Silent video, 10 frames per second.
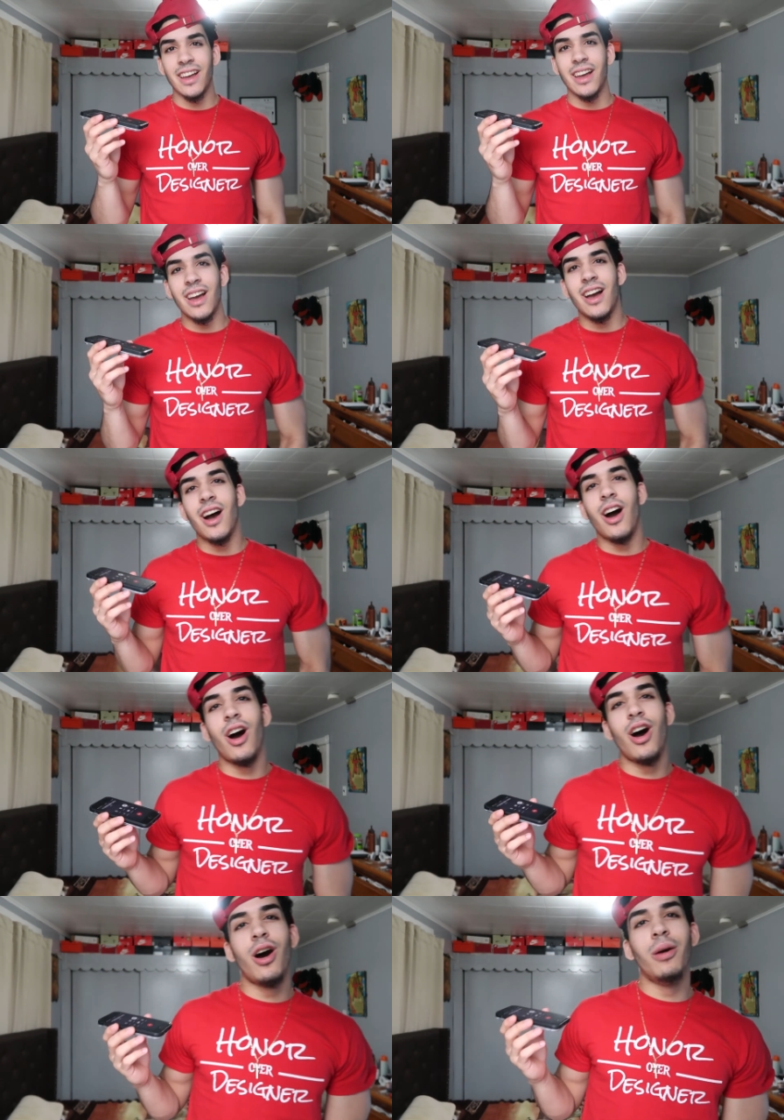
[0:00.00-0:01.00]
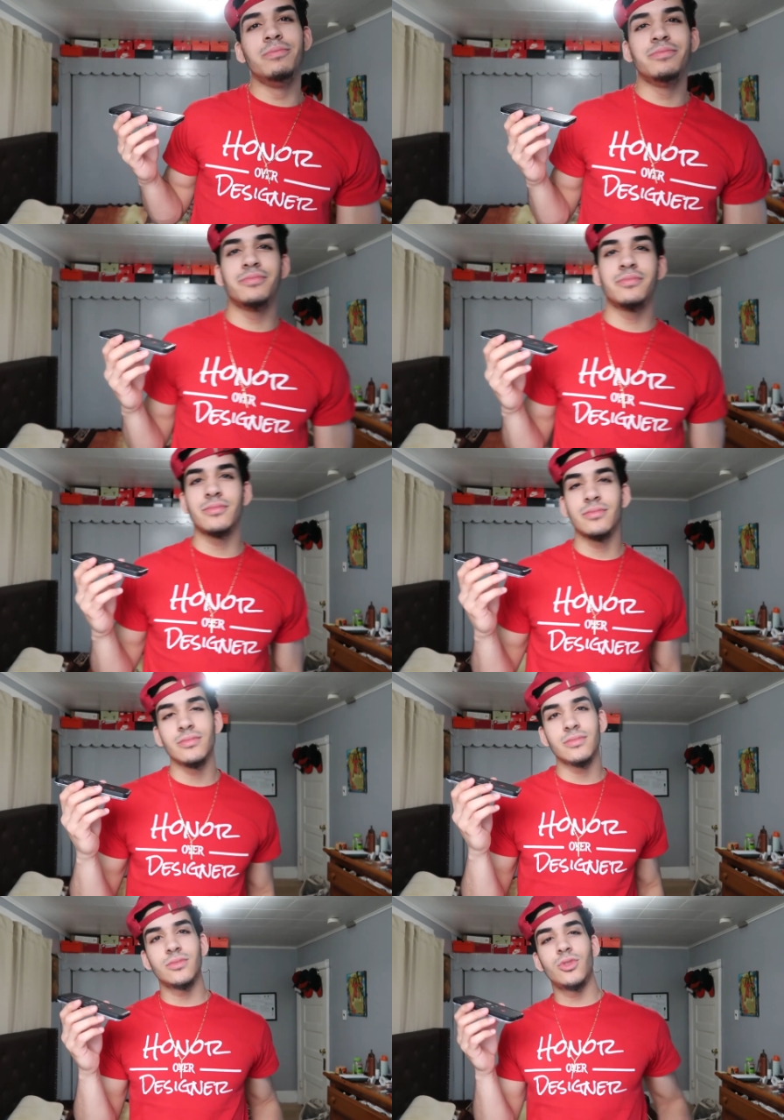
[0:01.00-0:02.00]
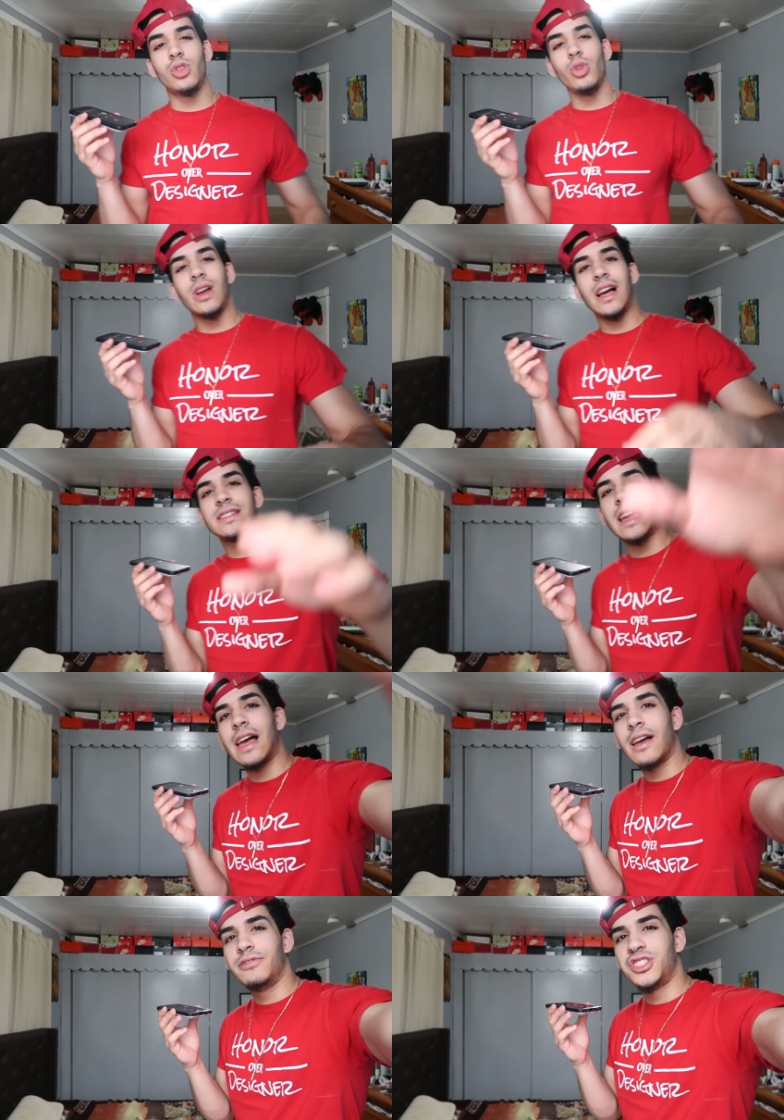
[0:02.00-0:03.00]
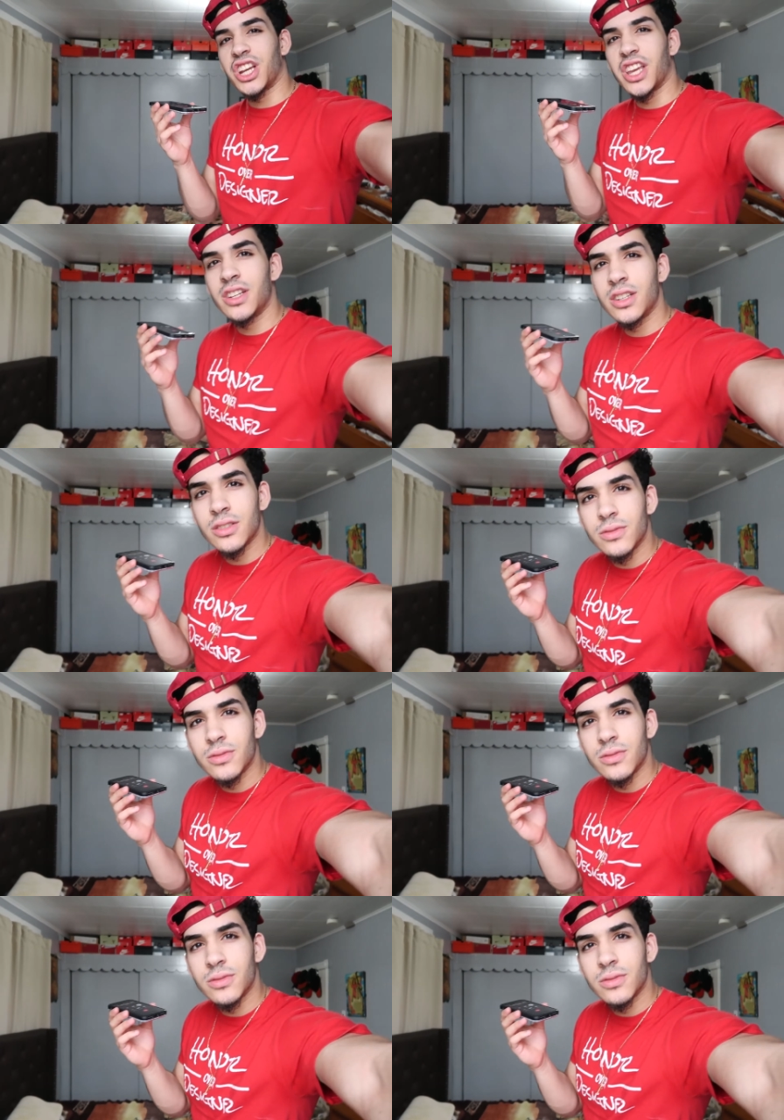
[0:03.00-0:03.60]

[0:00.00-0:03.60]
you? Um, do you guys have chicken?